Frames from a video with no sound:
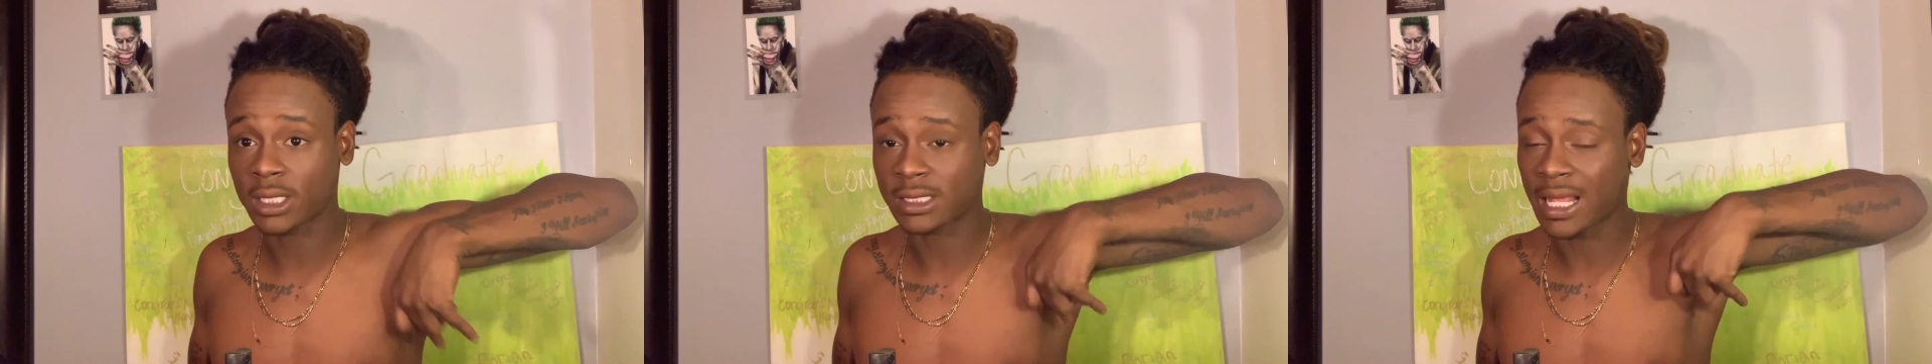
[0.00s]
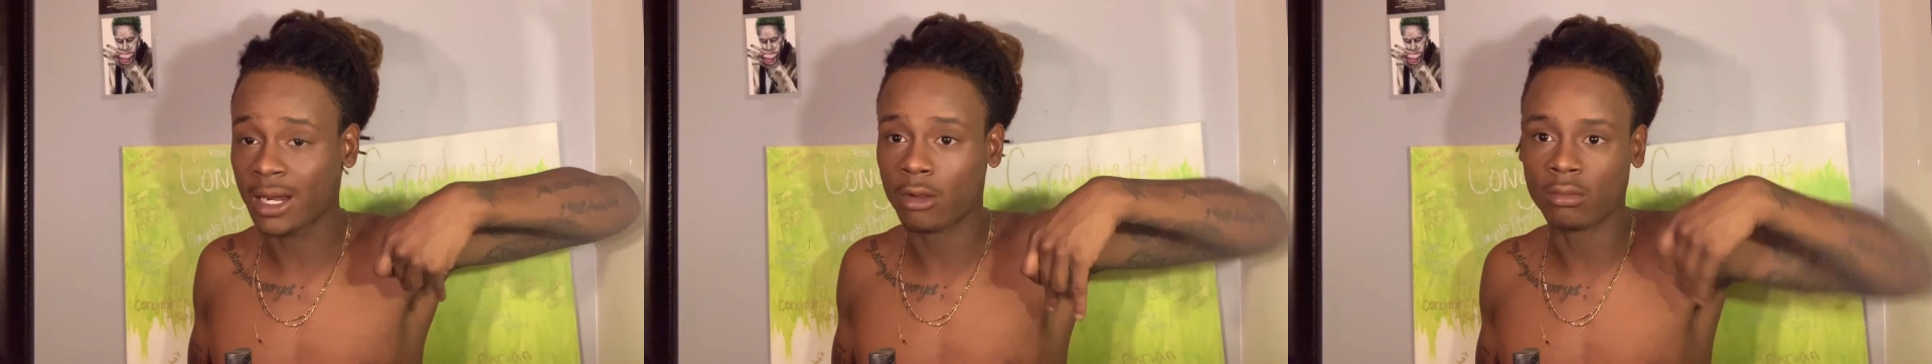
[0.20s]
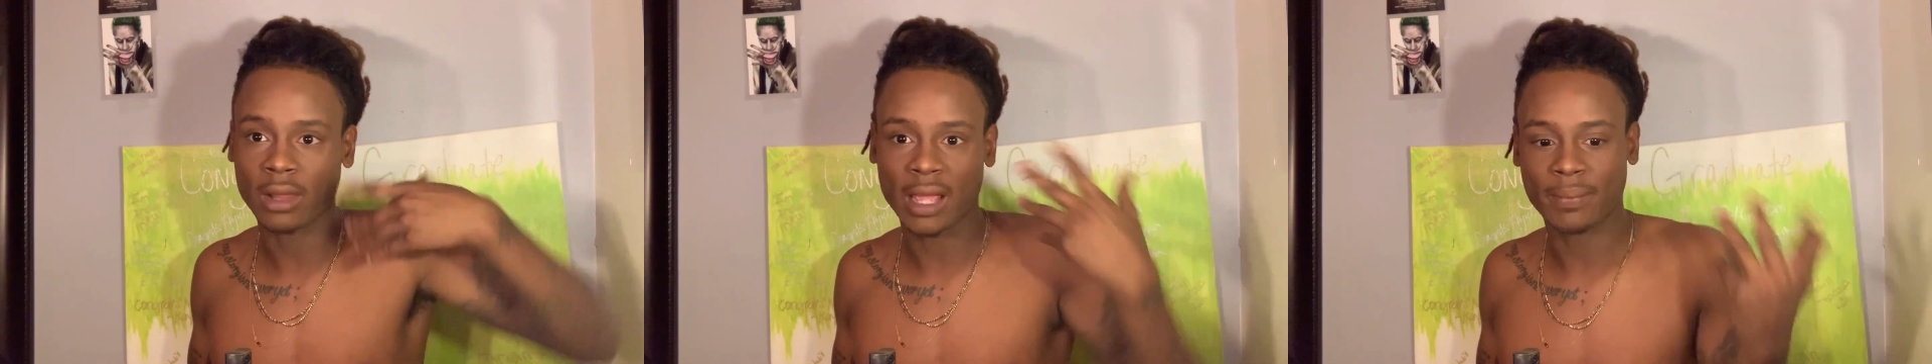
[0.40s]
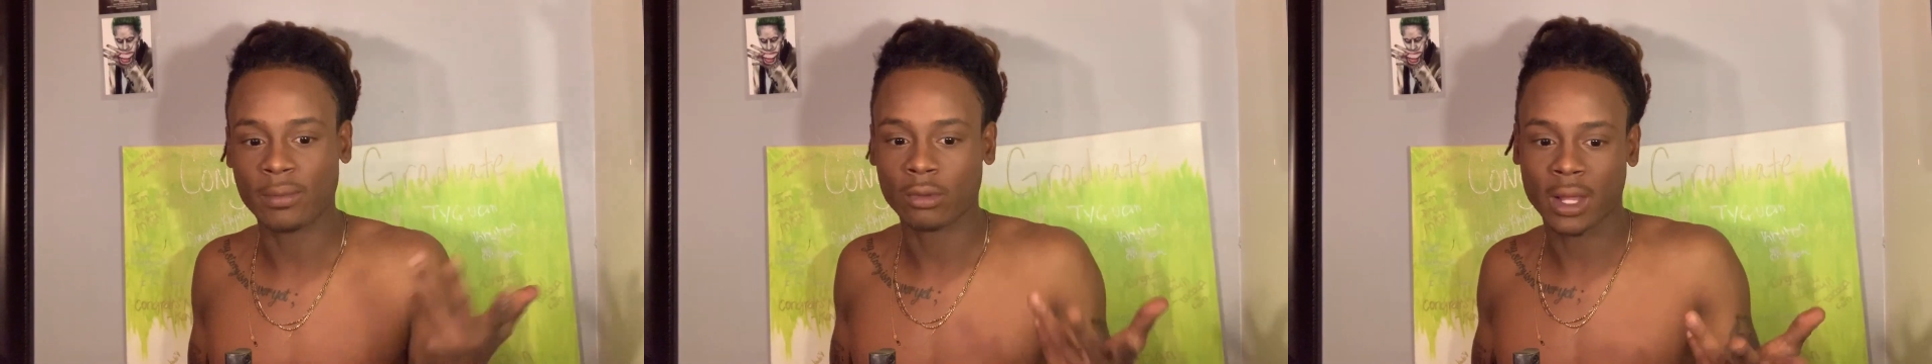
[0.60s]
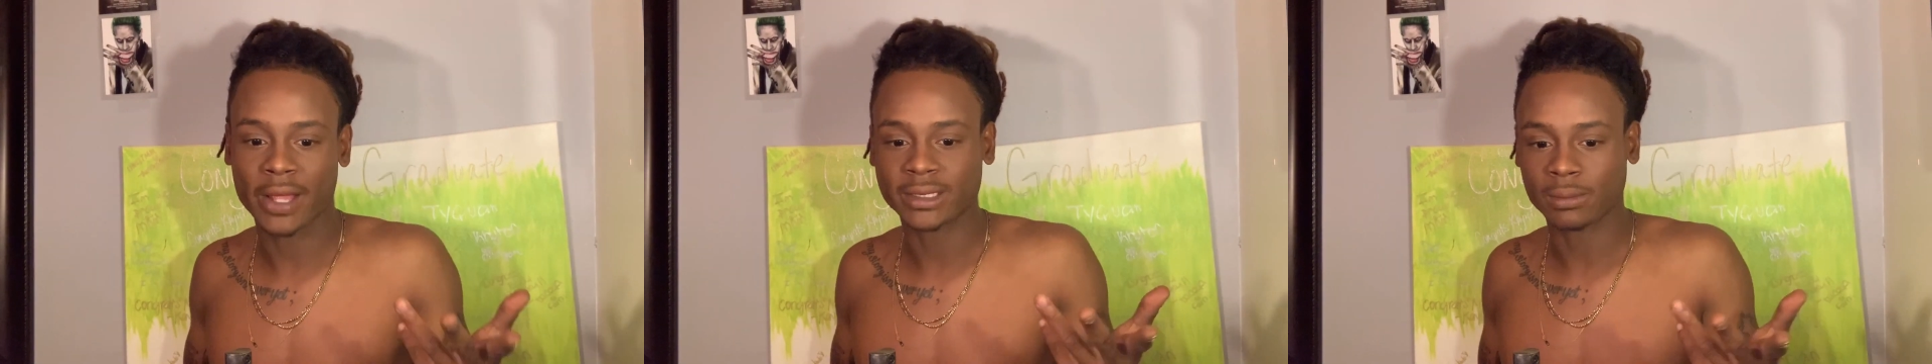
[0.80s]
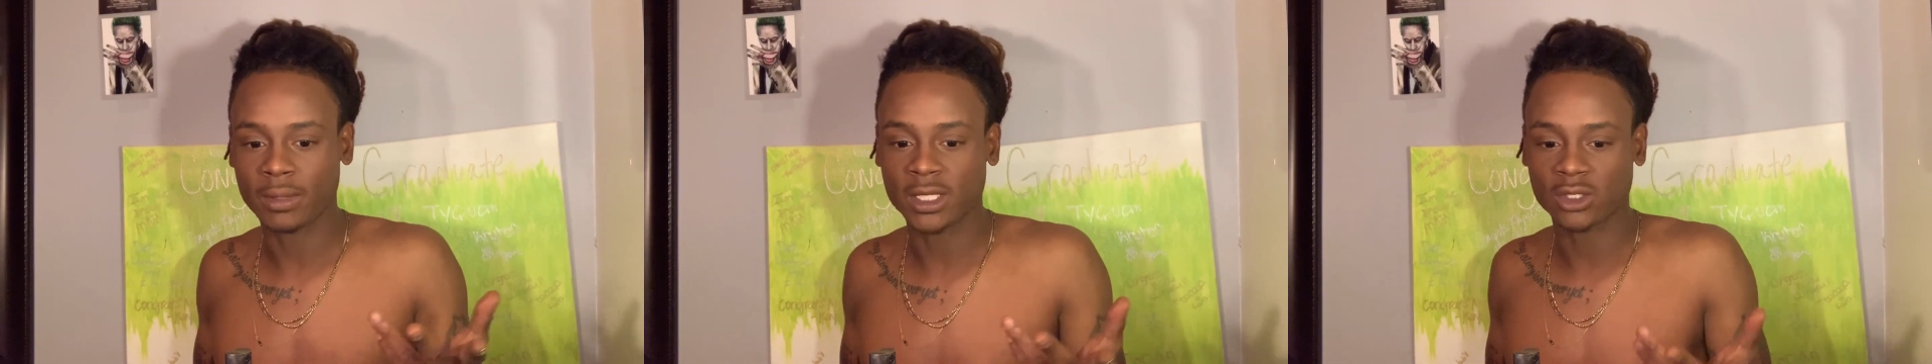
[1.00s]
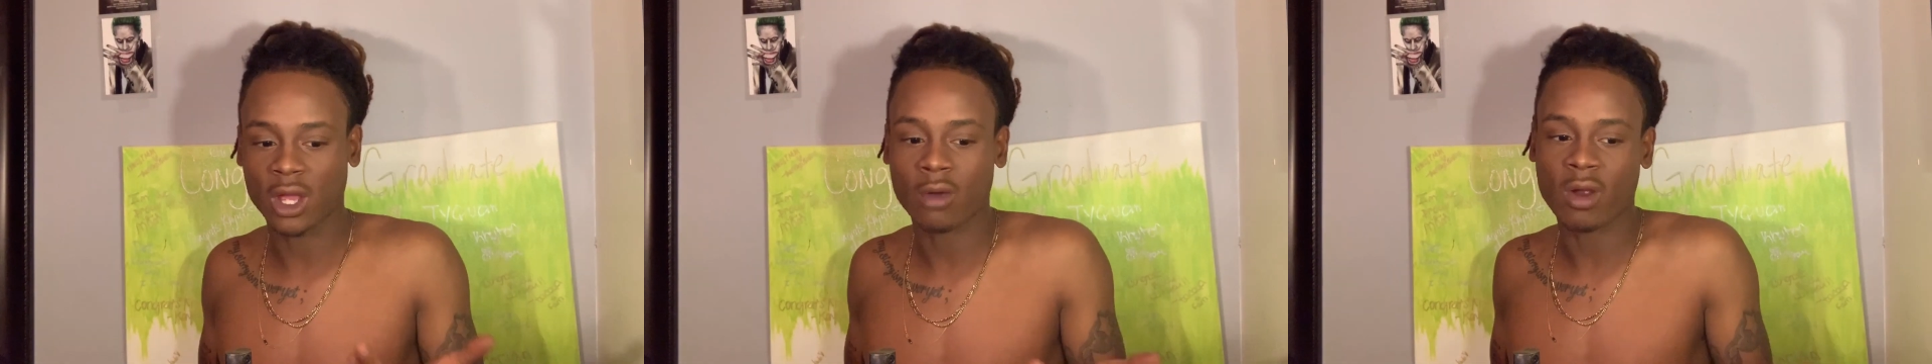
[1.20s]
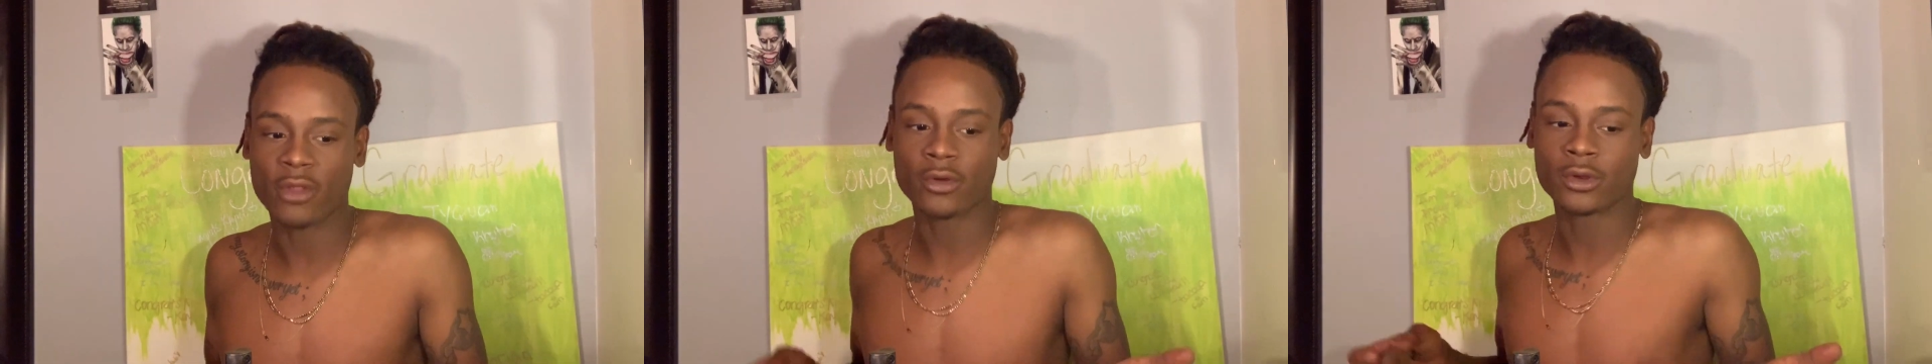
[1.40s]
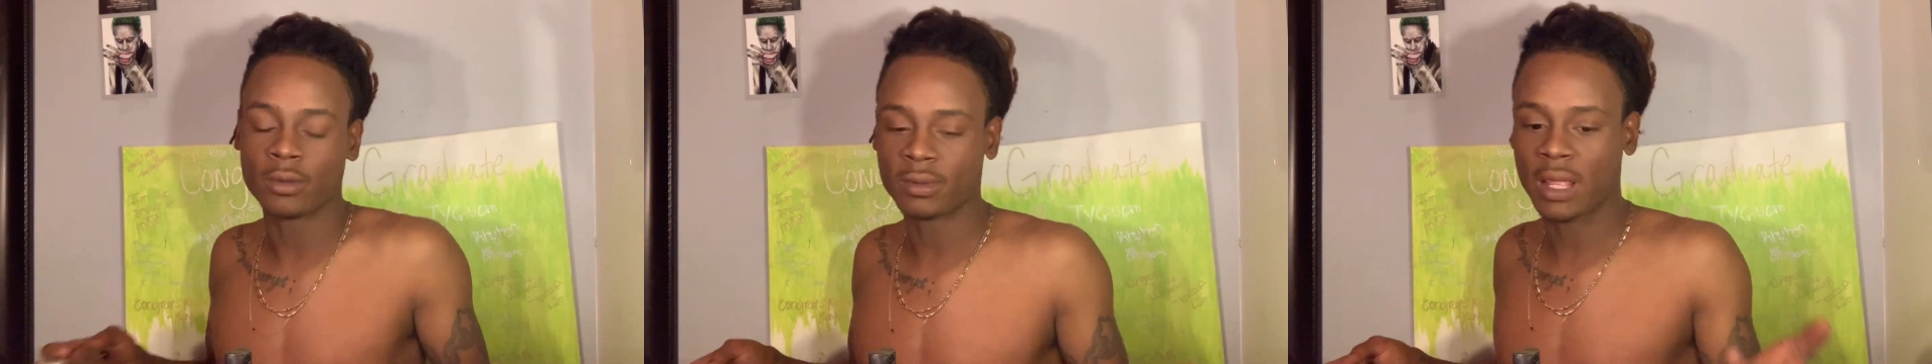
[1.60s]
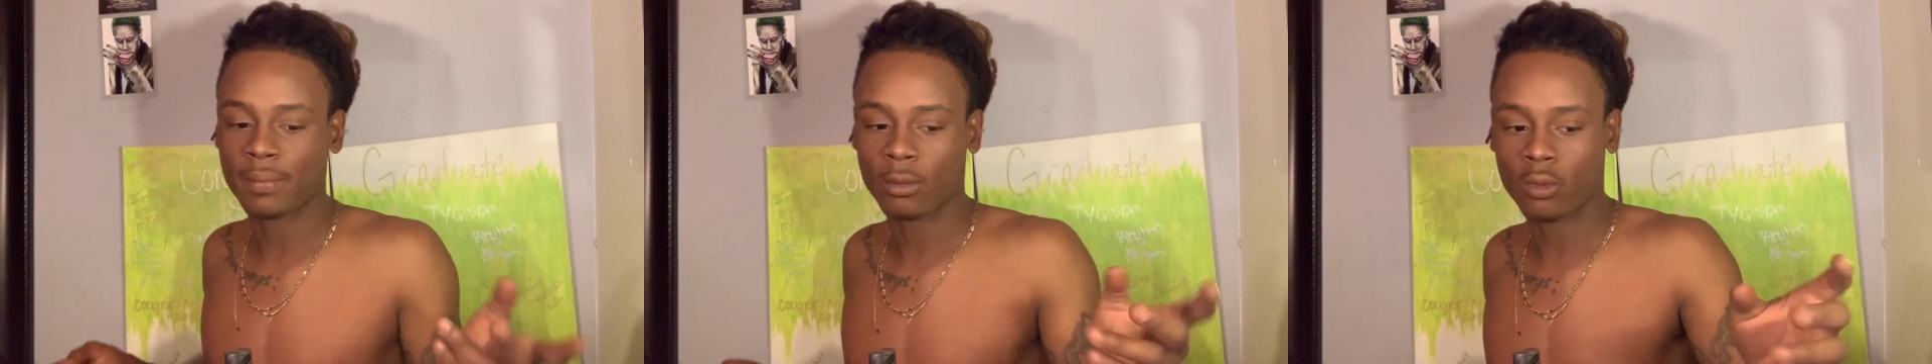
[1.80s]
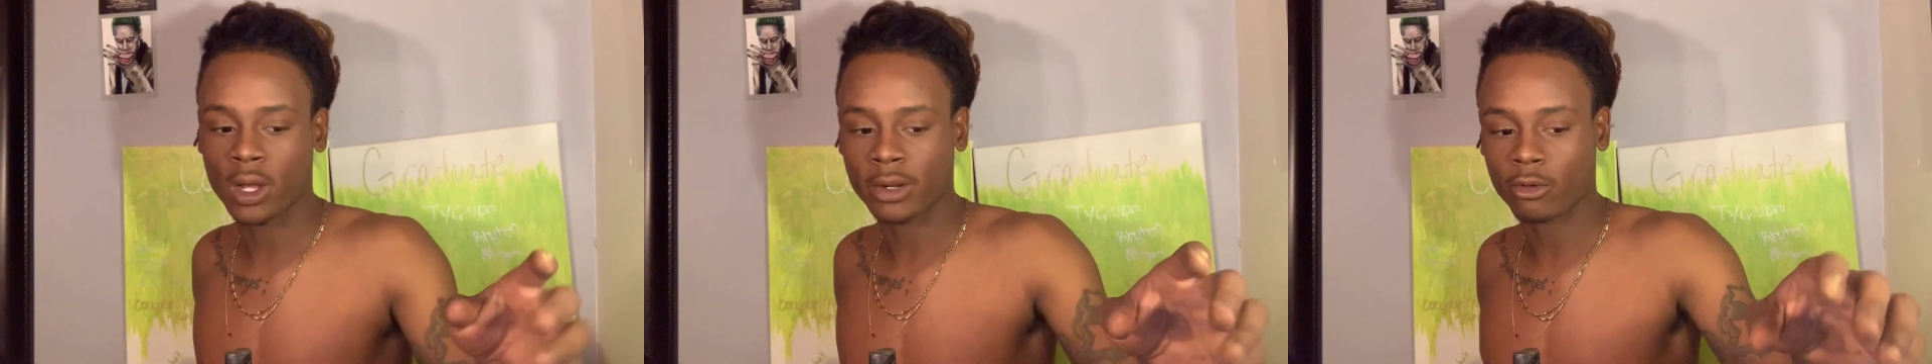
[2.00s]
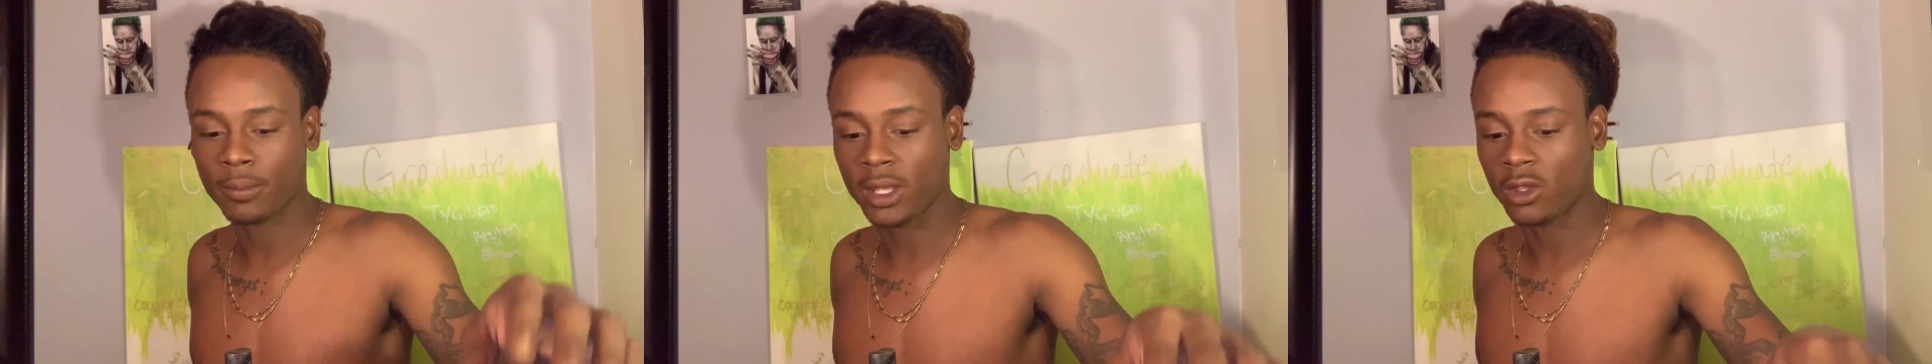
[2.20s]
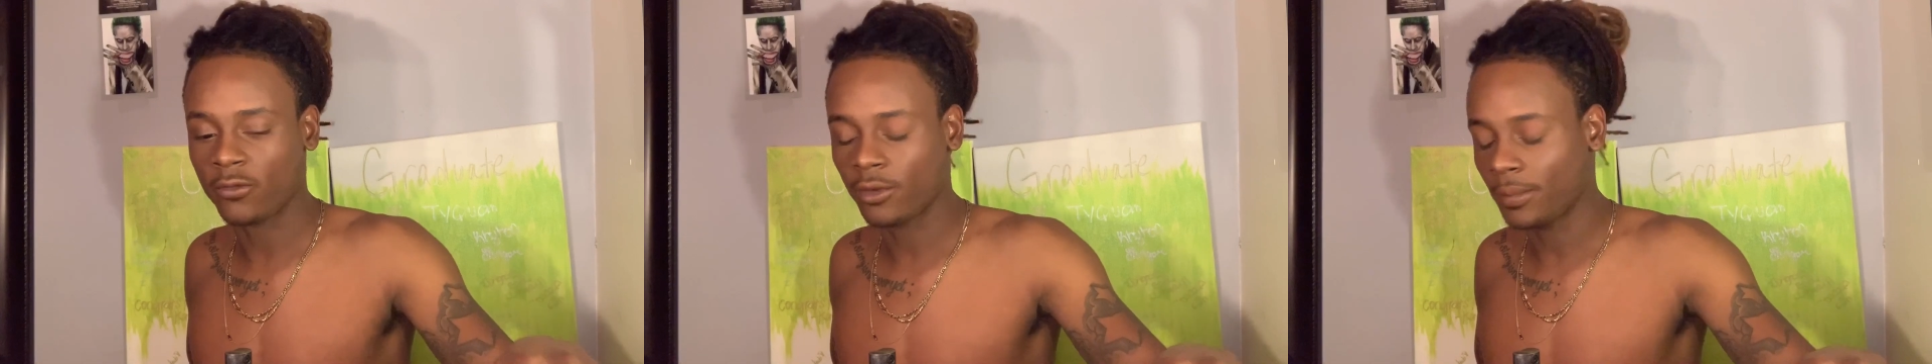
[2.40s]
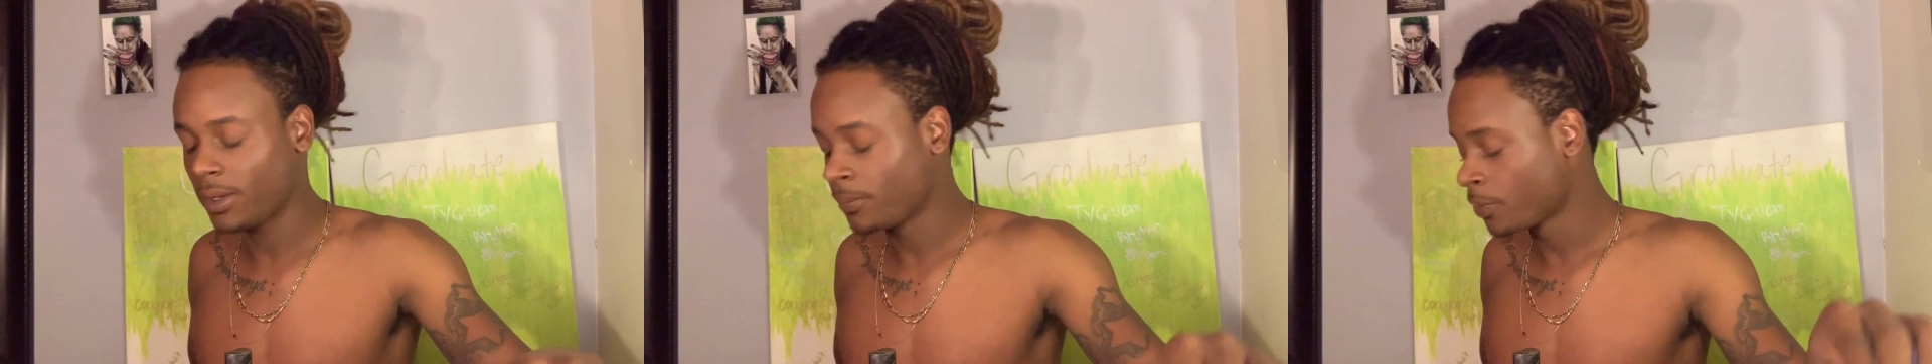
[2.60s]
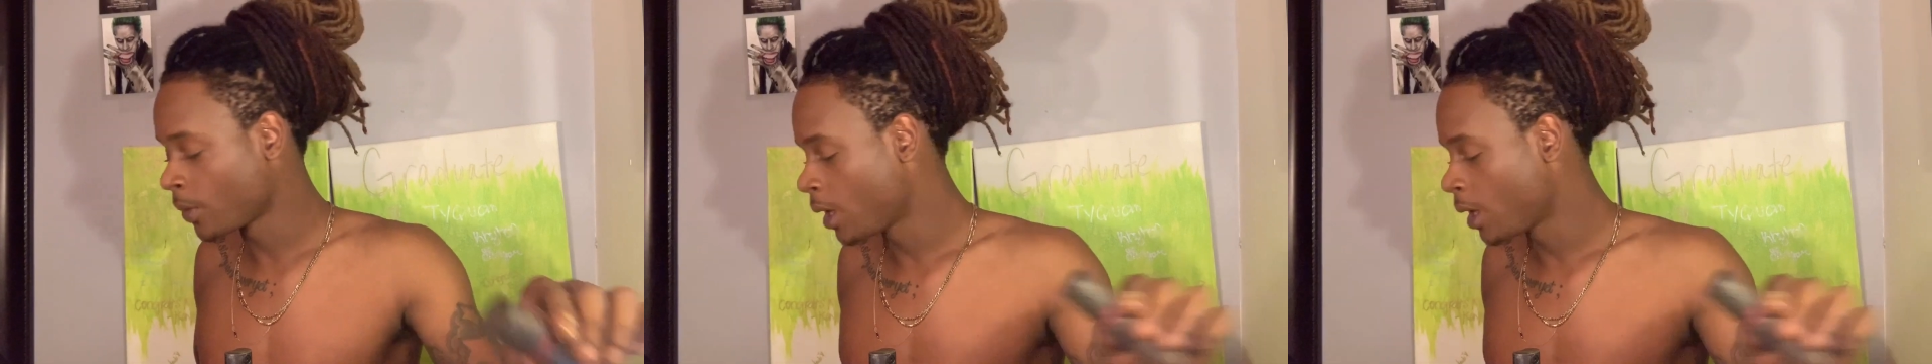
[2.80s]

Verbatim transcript: Because I don't like people lying to me, so I'd rather you keep it 100 with me. You feel me?